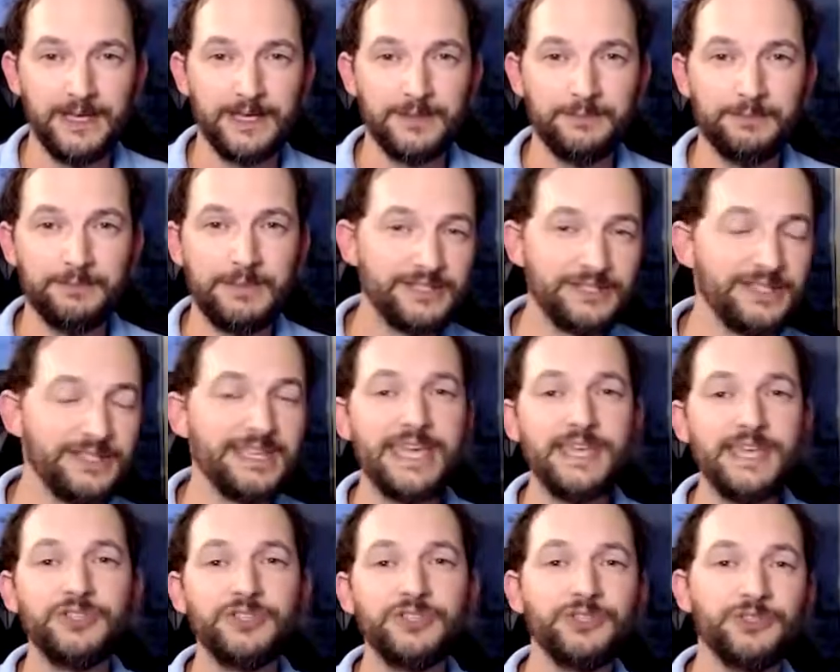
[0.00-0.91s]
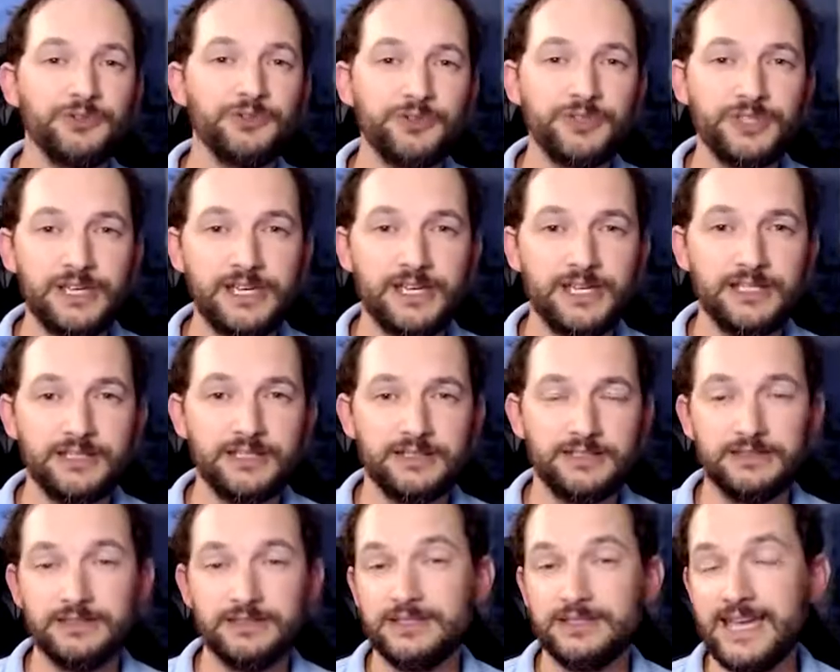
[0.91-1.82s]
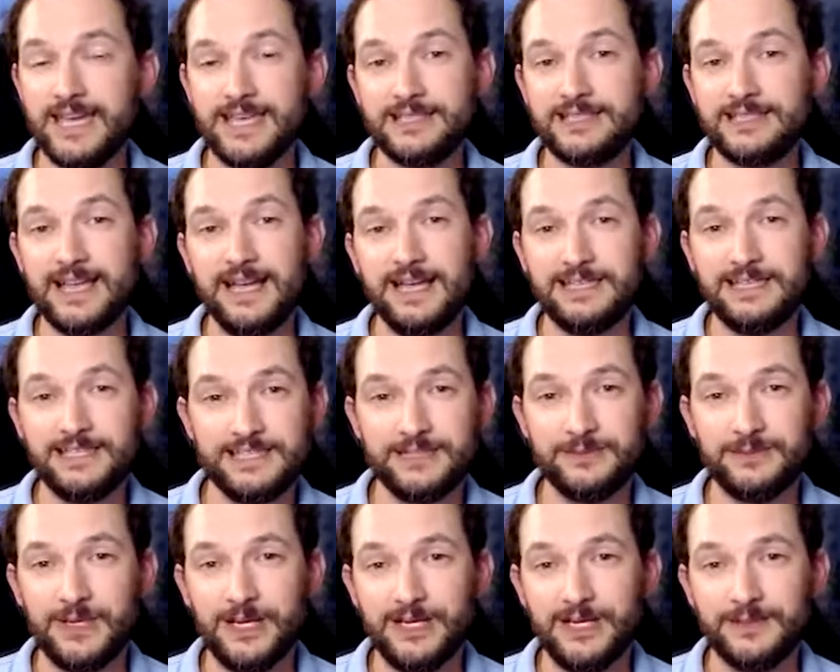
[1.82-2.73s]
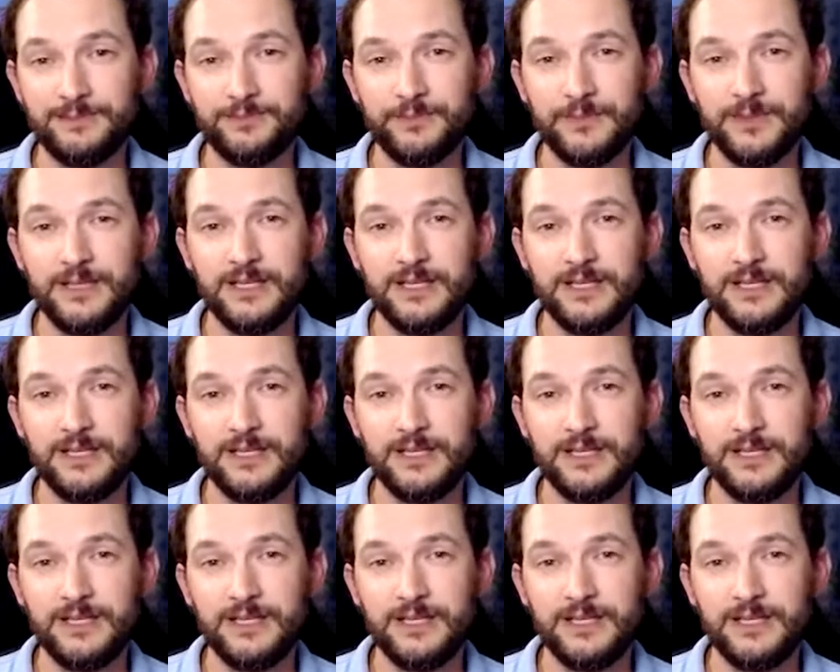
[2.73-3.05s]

But to the end user, the end customer,